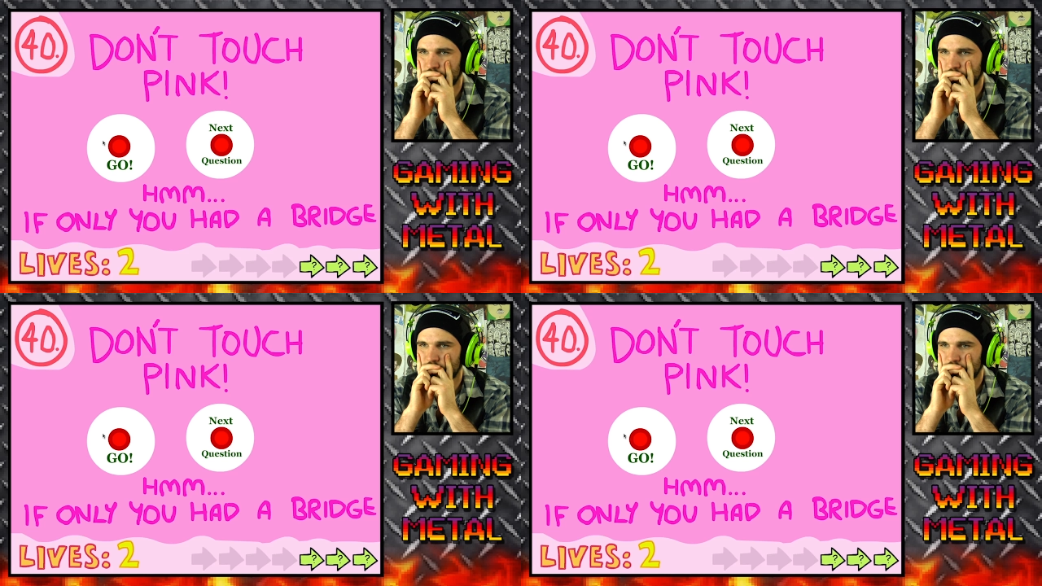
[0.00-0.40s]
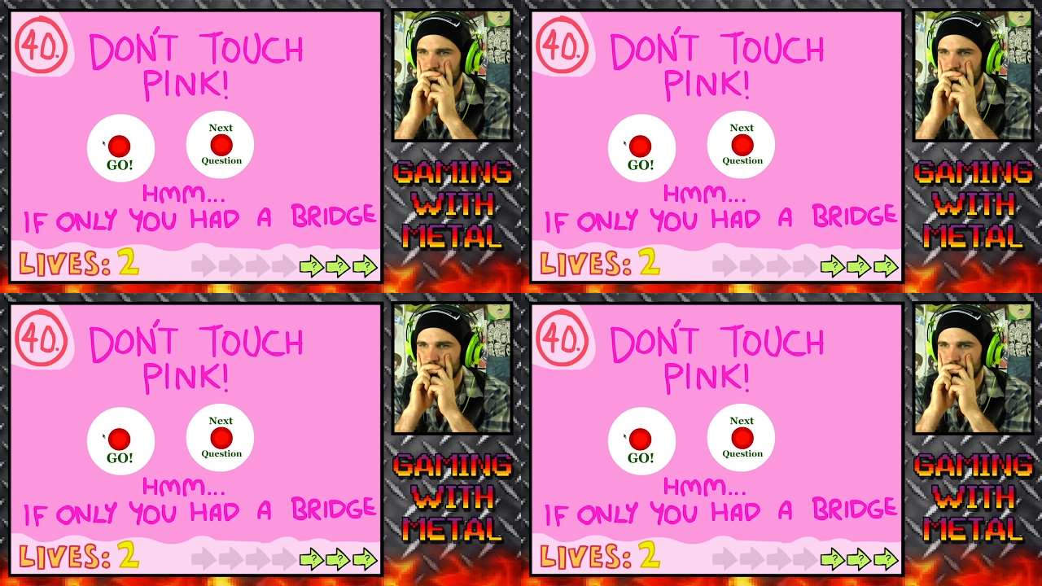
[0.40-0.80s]

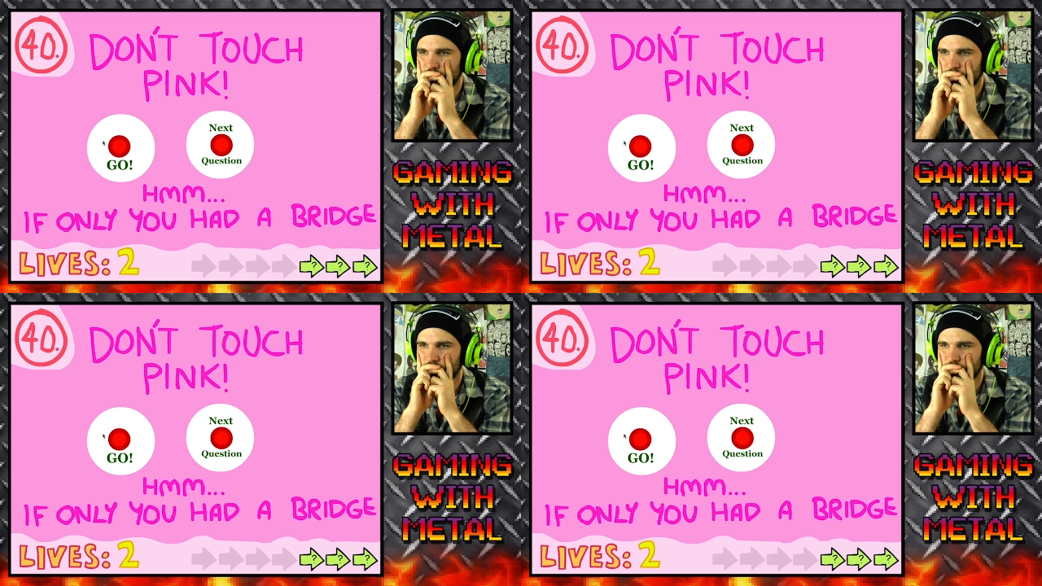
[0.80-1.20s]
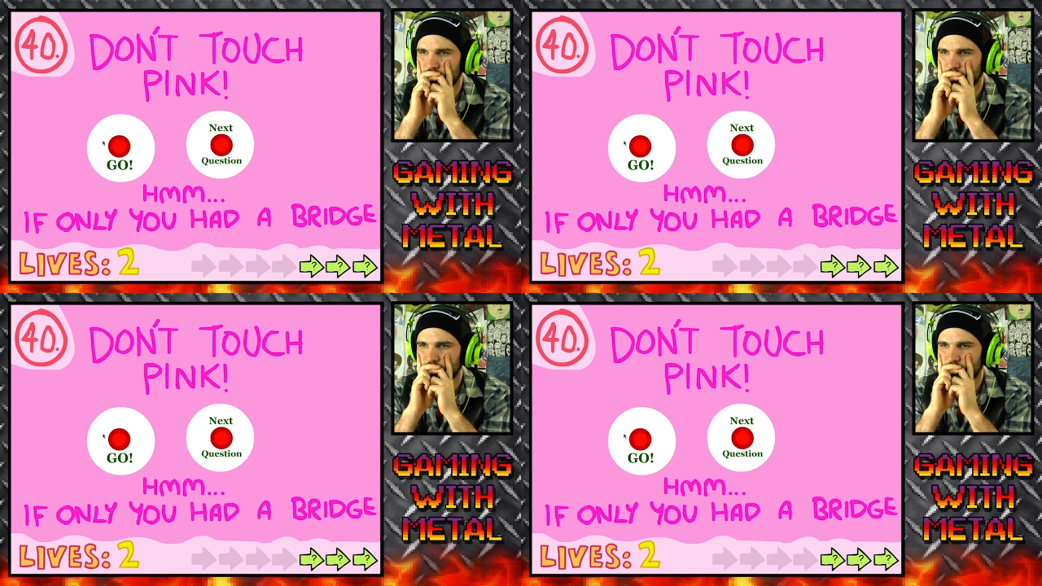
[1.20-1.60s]

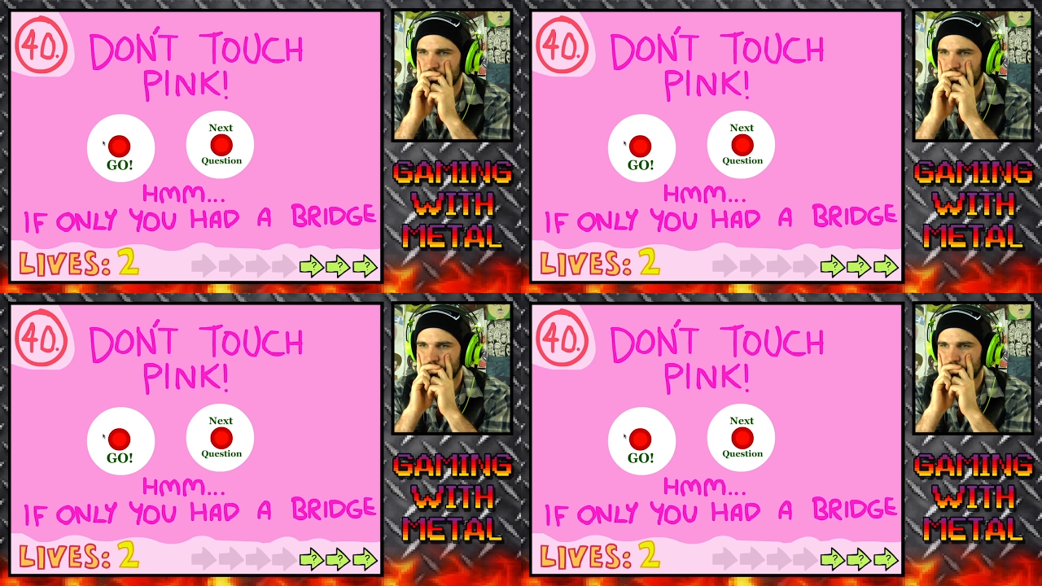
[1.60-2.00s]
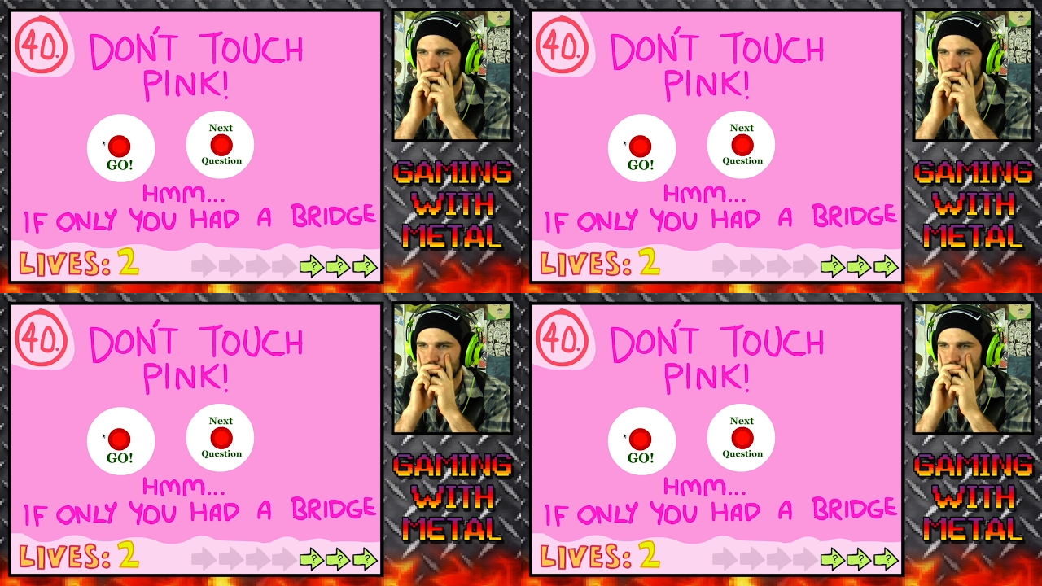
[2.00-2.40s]

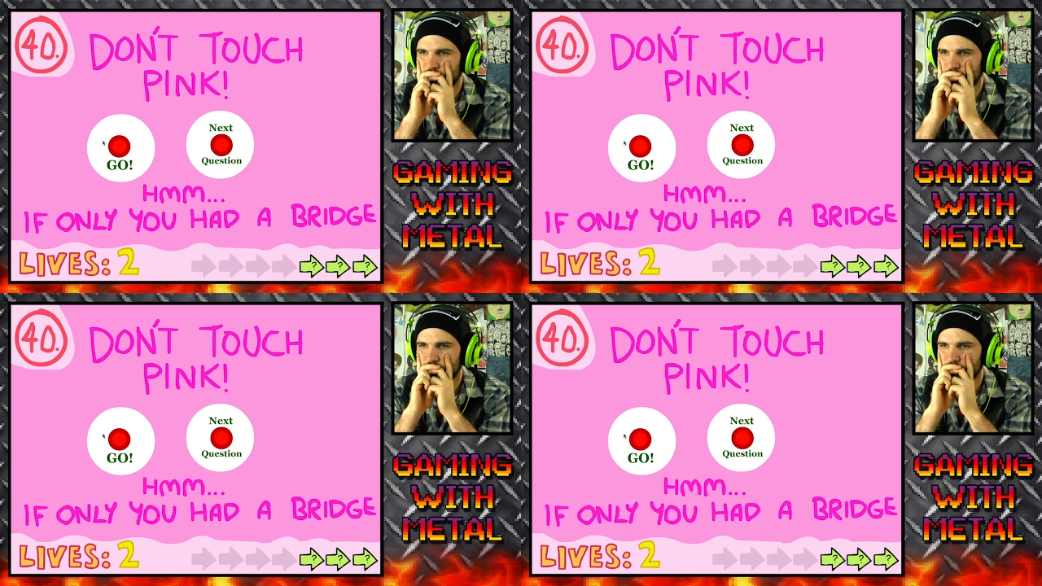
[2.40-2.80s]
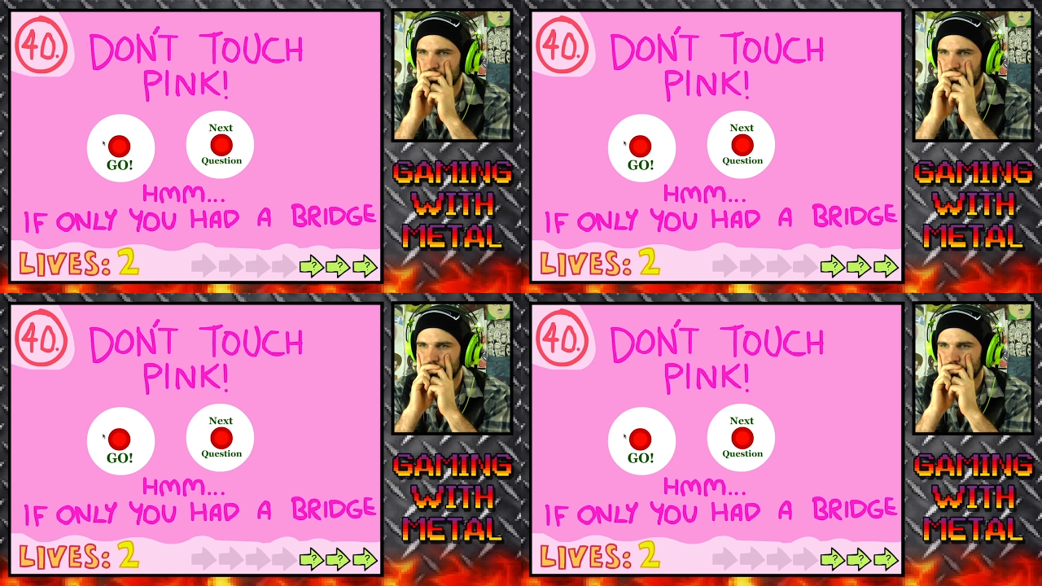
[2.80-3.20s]

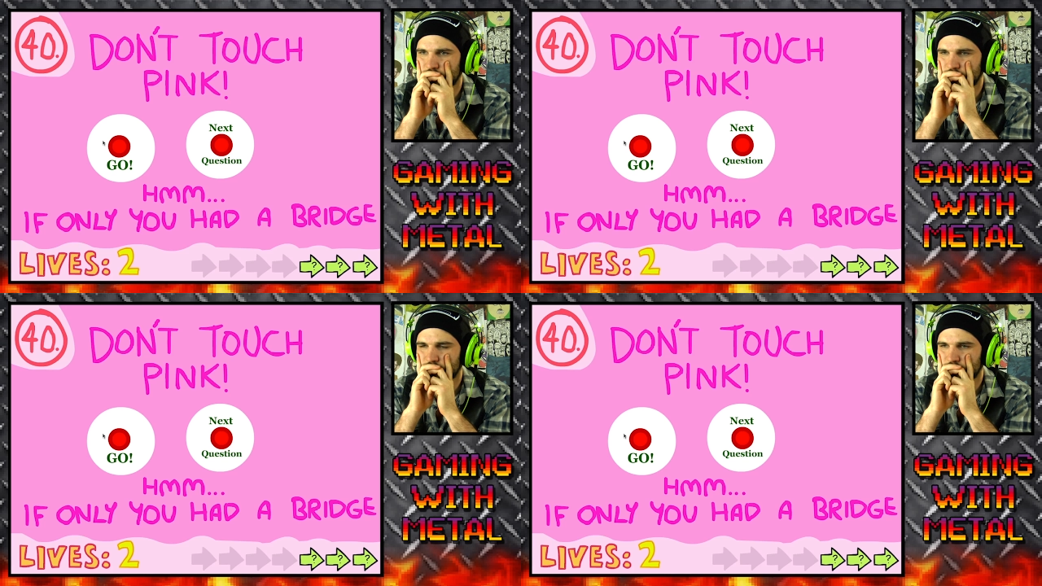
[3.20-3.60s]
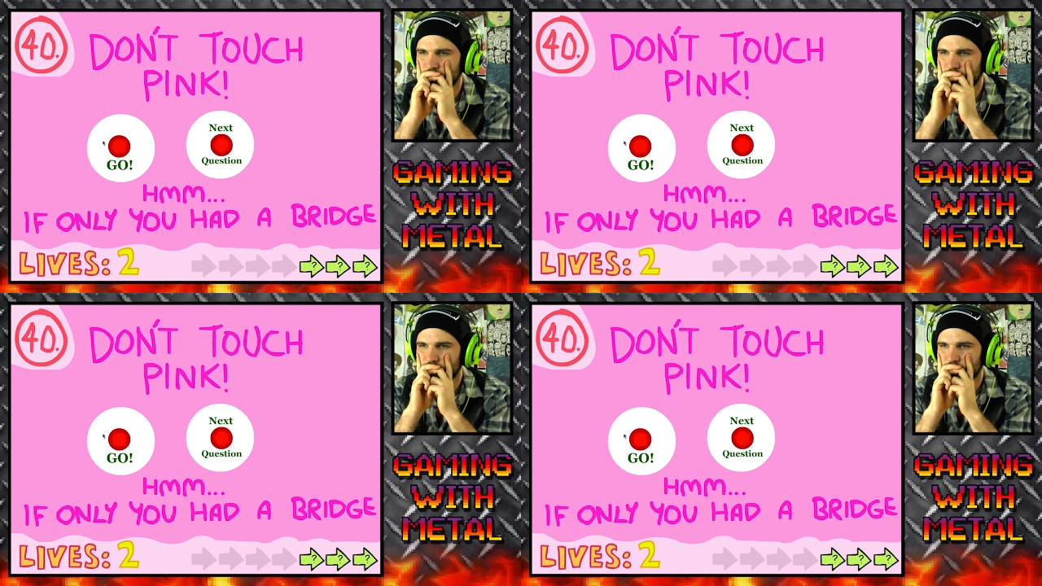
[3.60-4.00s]

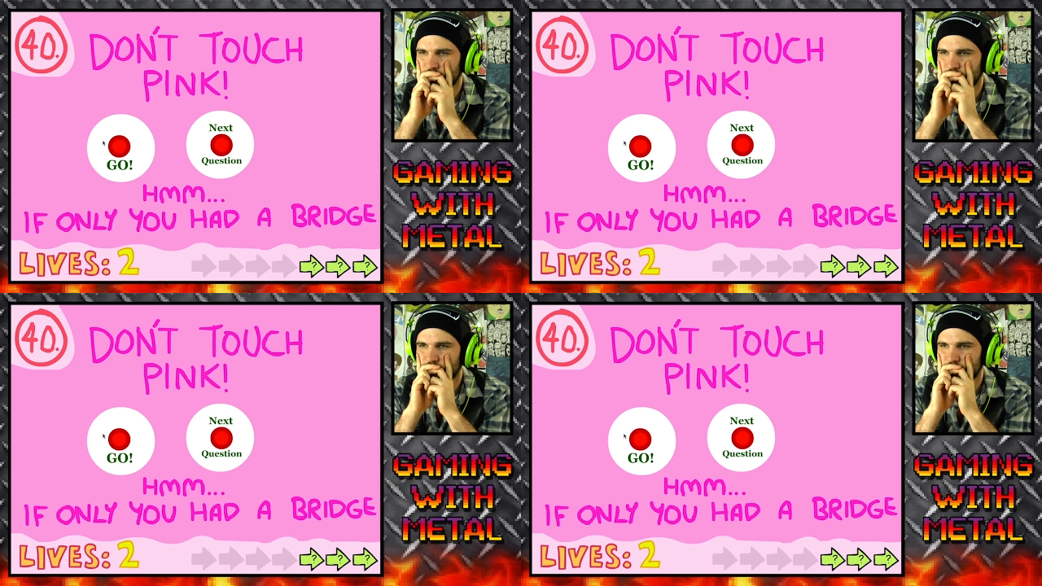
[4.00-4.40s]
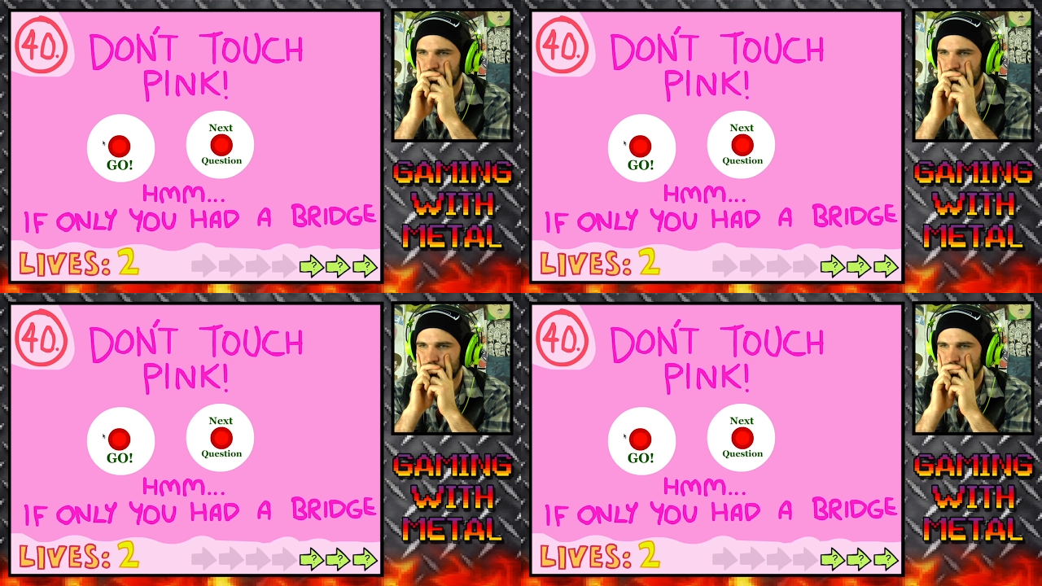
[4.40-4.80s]

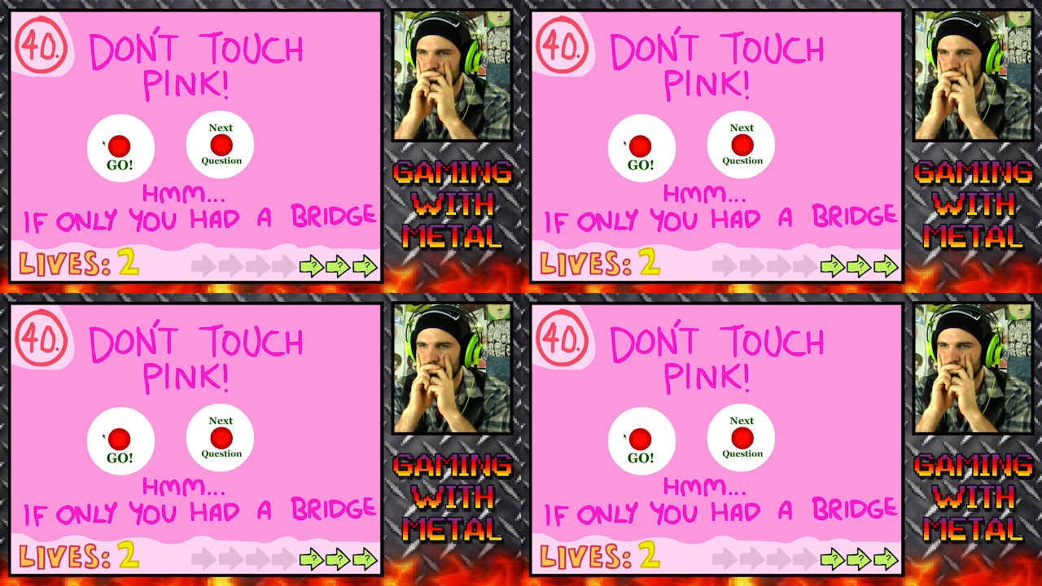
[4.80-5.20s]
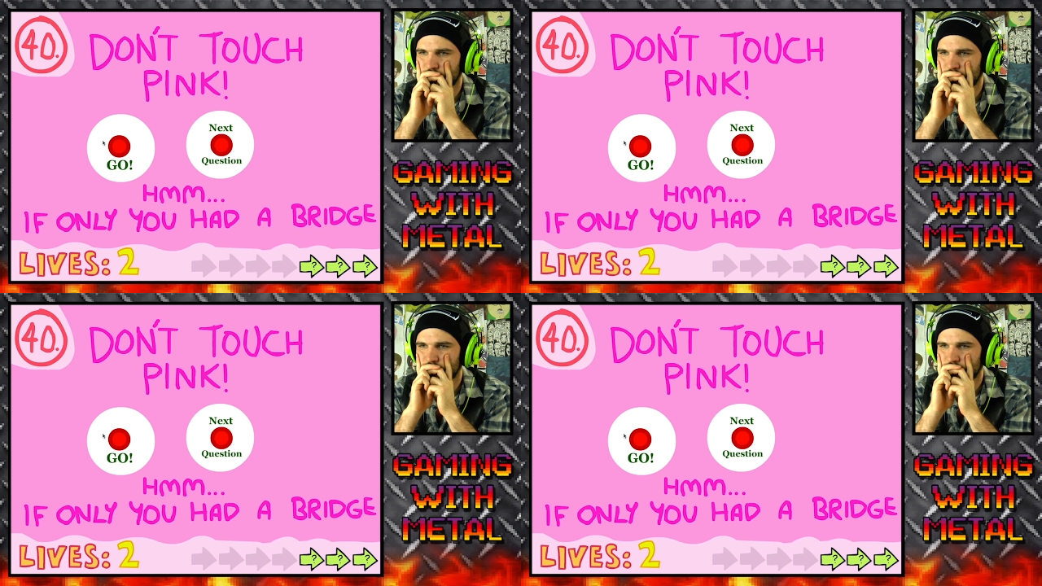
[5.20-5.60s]

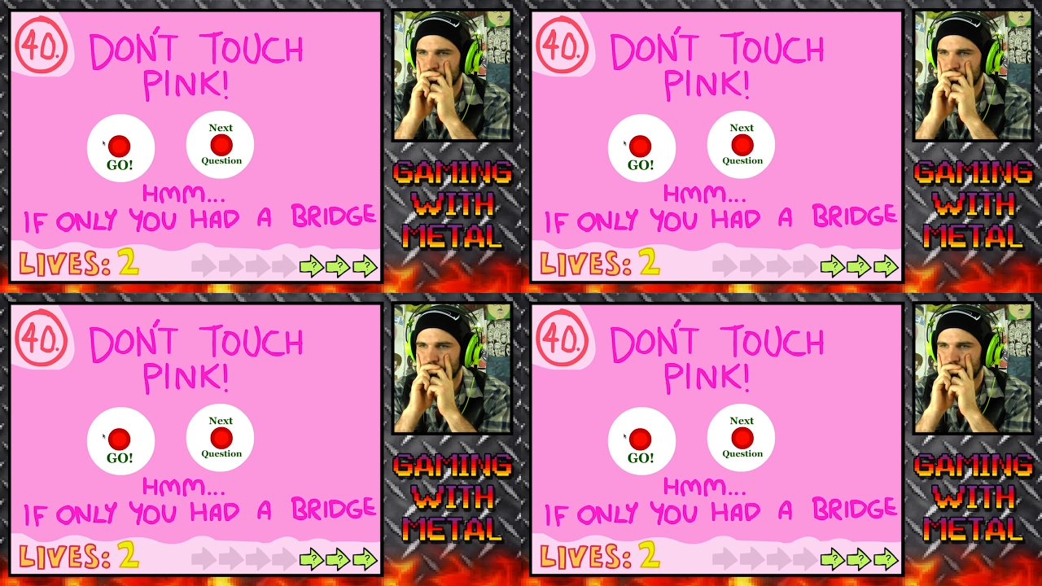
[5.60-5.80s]
No one is speaking in this clip.